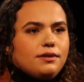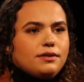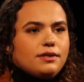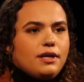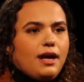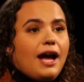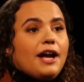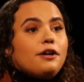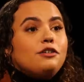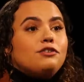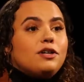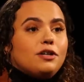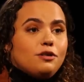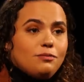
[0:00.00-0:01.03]
an iron
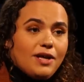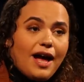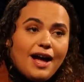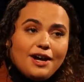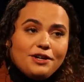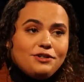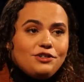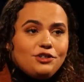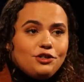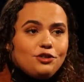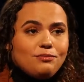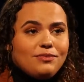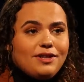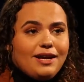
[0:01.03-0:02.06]
dome, the iron
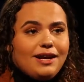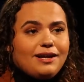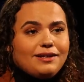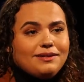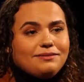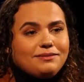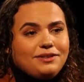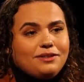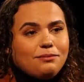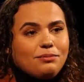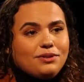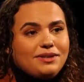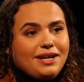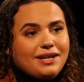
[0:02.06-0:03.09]
dome that, you know,
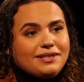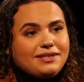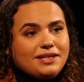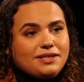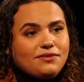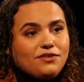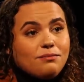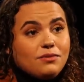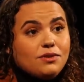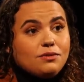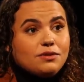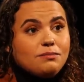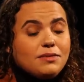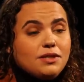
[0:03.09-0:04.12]
protects us from
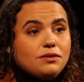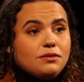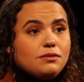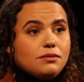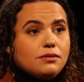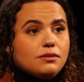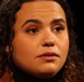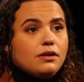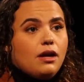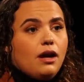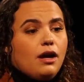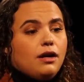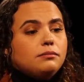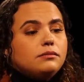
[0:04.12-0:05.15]
those missiles.
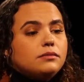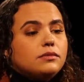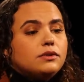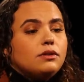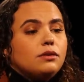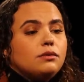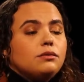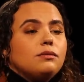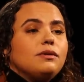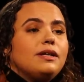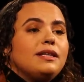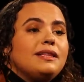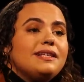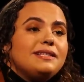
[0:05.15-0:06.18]
So
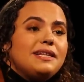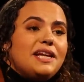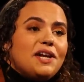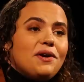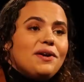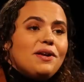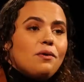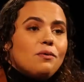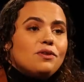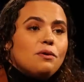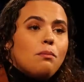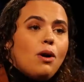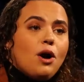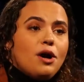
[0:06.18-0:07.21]
in this area where
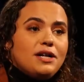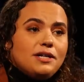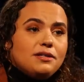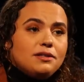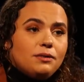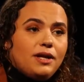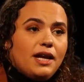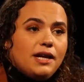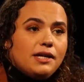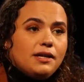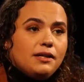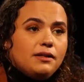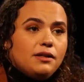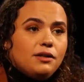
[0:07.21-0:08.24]
the party is
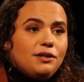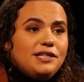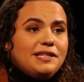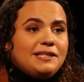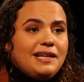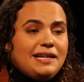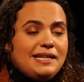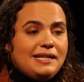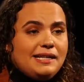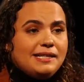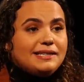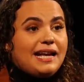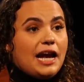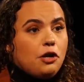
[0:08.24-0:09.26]
located, there isn't any
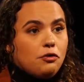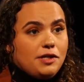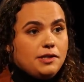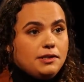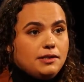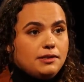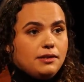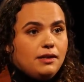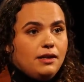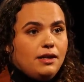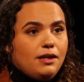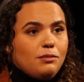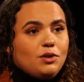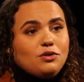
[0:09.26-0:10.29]
sirens.
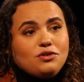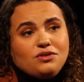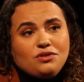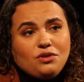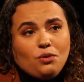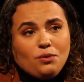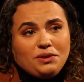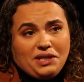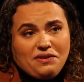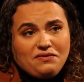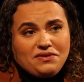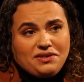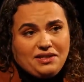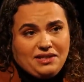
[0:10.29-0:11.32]
Because no one
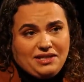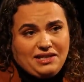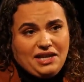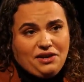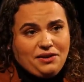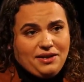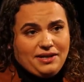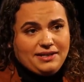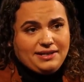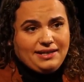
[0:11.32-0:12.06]
lives in this area. It's